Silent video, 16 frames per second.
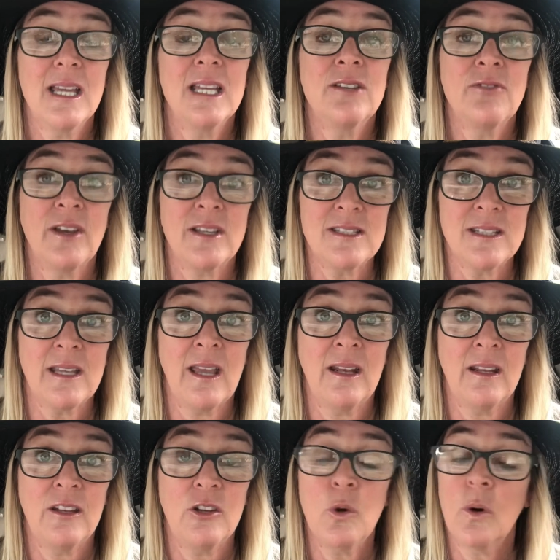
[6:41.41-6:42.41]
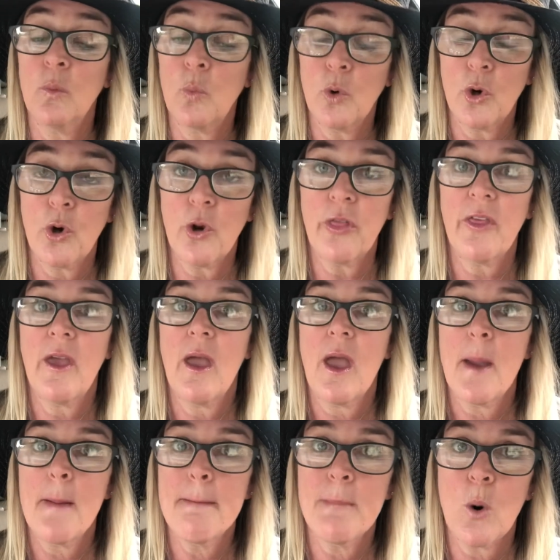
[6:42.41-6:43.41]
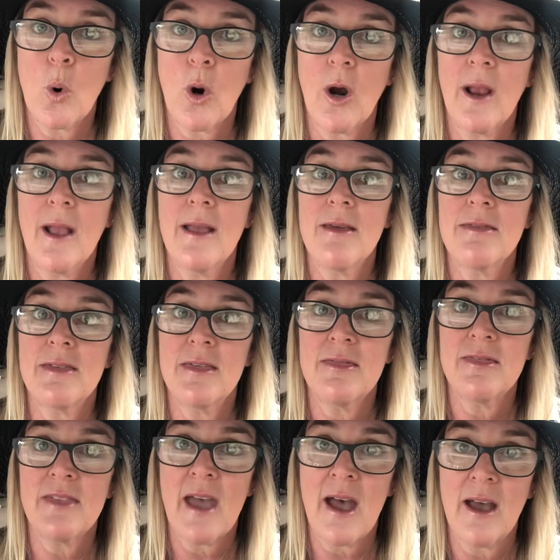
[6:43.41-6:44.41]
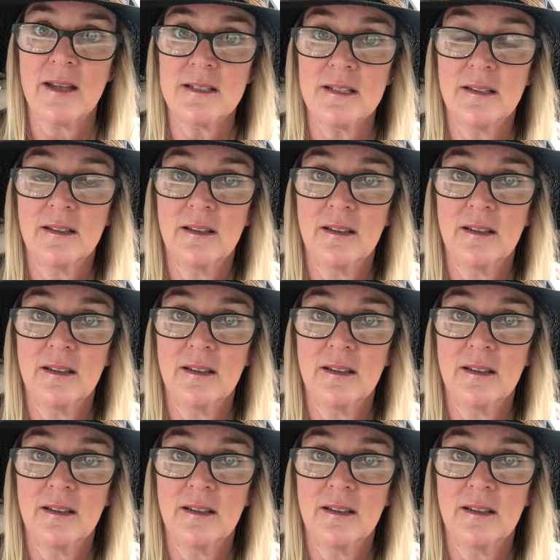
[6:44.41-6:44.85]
Investigate it. You're worth more than that.